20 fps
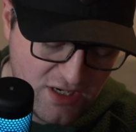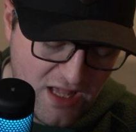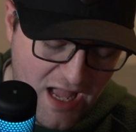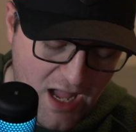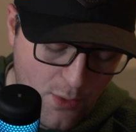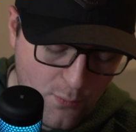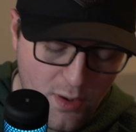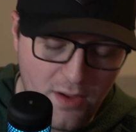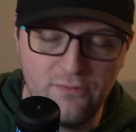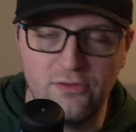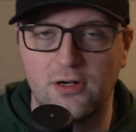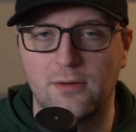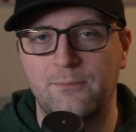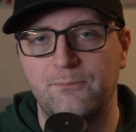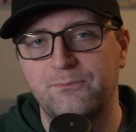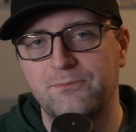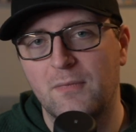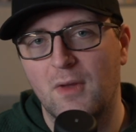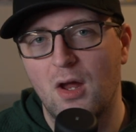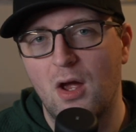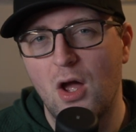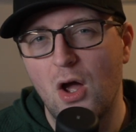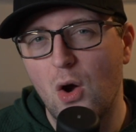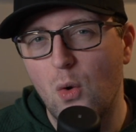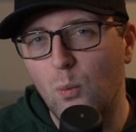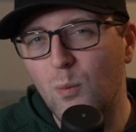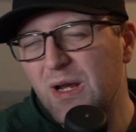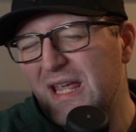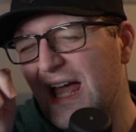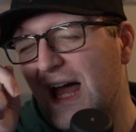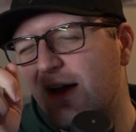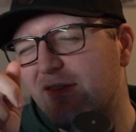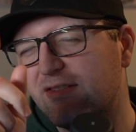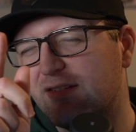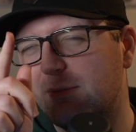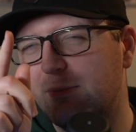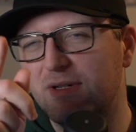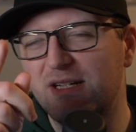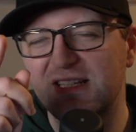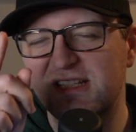However, we have
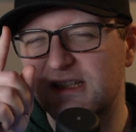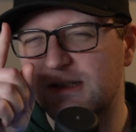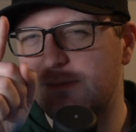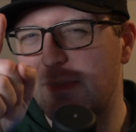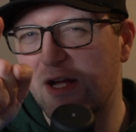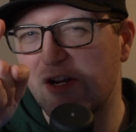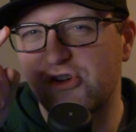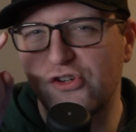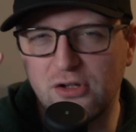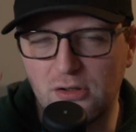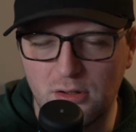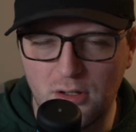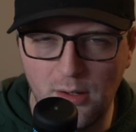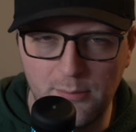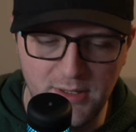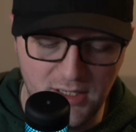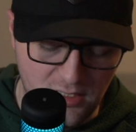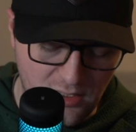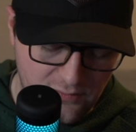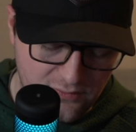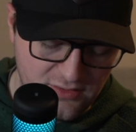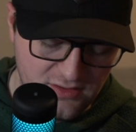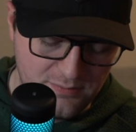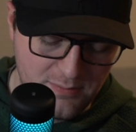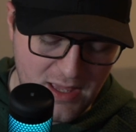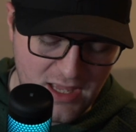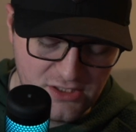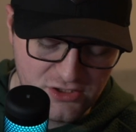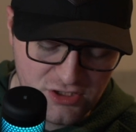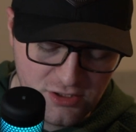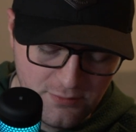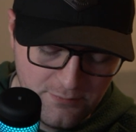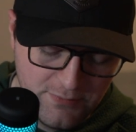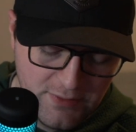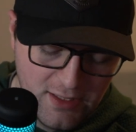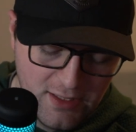somebody special coming off the bench,